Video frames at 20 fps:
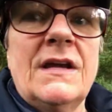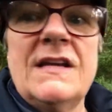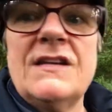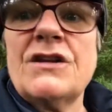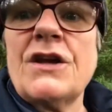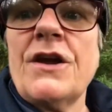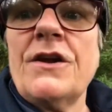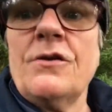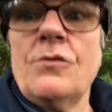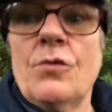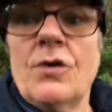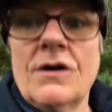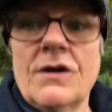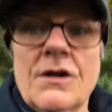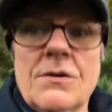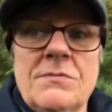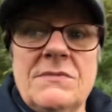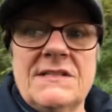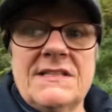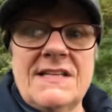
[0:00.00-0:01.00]
is going to want to
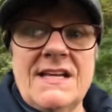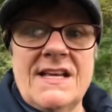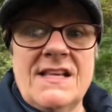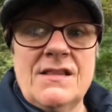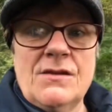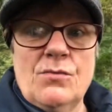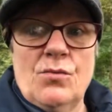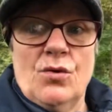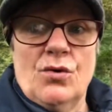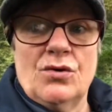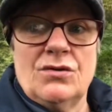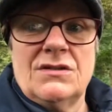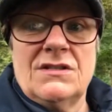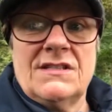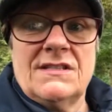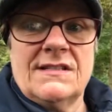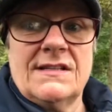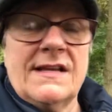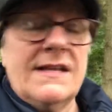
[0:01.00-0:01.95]
come and sit in the woods,